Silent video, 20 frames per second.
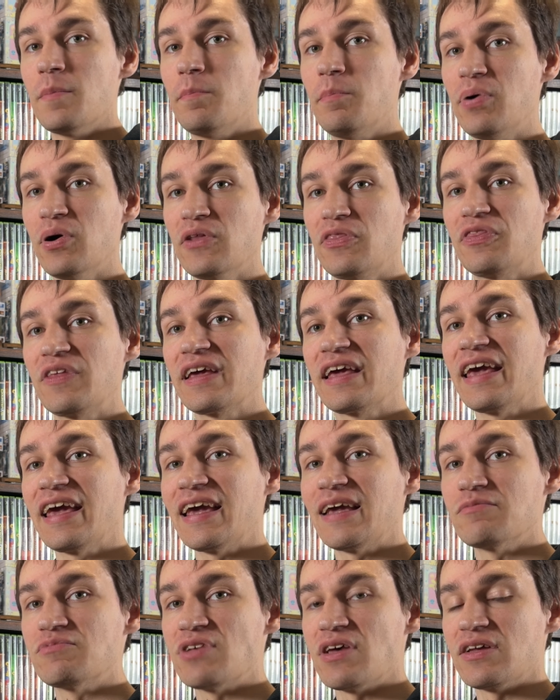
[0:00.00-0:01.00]
put the
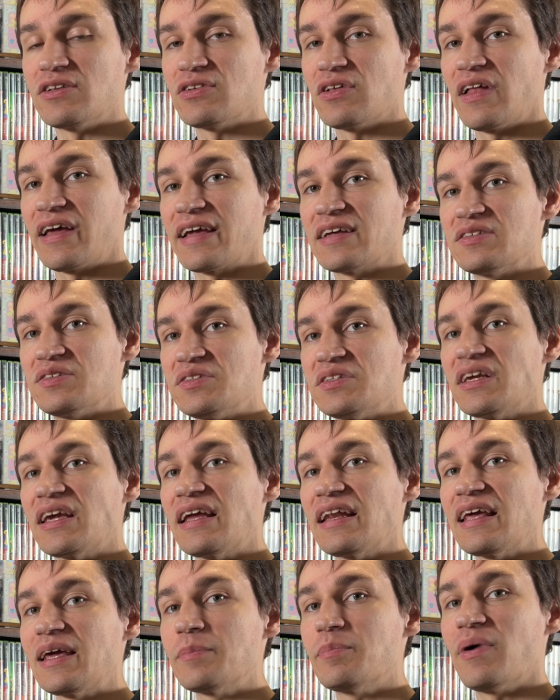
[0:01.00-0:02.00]
games into like a
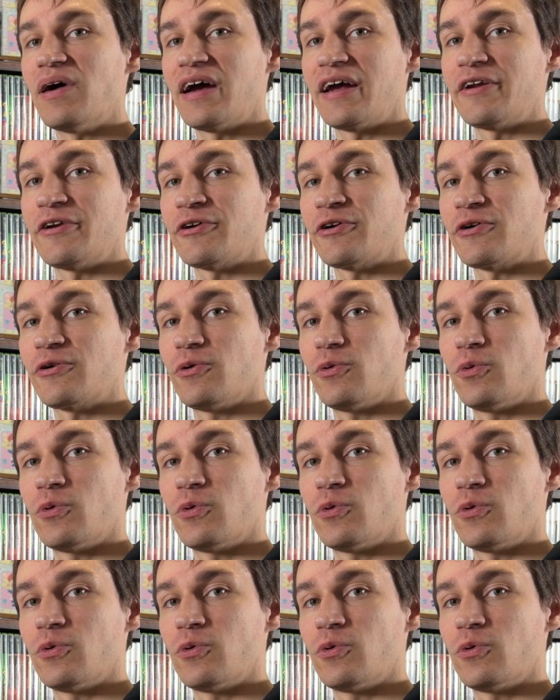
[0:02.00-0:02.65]
CD binder